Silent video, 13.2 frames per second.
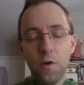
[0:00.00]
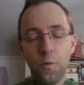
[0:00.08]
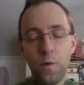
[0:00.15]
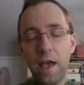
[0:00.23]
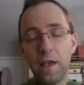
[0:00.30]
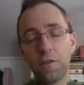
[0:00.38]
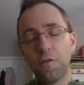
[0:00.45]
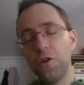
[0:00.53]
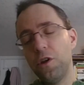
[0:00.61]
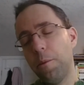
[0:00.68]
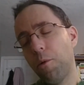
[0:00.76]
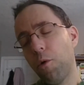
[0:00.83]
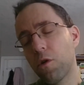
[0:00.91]
We ask for you
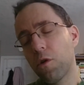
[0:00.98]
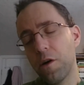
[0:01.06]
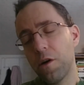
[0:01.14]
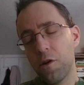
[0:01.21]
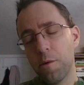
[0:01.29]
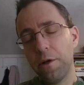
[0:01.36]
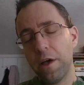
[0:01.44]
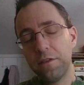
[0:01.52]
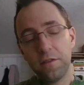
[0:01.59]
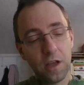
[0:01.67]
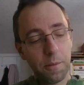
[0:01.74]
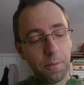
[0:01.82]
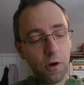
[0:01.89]
to pour out your
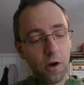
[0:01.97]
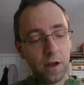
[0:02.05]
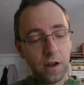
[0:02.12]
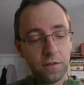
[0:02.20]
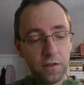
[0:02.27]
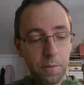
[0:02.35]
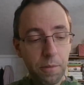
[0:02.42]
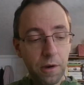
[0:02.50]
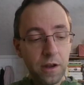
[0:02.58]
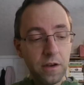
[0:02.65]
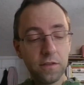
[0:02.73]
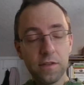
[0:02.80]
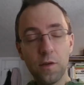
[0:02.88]
blessing upon us in
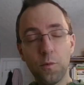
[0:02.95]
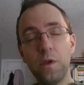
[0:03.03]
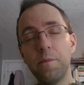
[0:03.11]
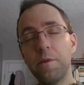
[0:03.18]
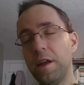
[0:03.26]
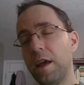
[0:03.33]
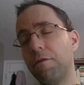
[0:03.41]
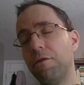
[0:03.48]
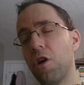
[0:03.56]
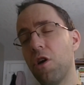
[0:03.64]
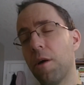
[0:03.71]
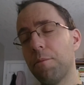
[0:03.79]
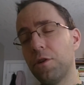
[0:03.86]
abundance that we might have
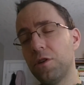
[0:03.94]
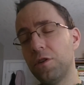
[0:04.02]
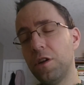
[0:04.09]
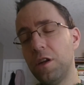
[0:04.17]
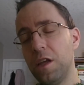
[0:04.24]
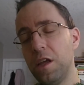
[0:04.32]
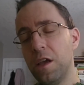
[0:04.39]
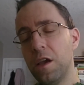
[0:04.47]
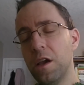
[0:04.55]
the opportunity